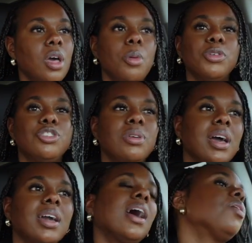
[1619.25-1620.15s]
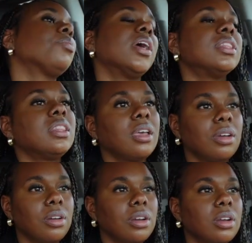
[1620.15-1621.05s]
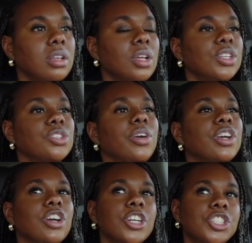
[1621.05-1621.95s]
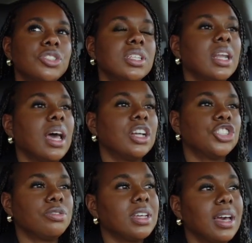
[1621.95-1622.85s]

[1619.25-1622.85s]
but you got God right there. So I encourage you to not treat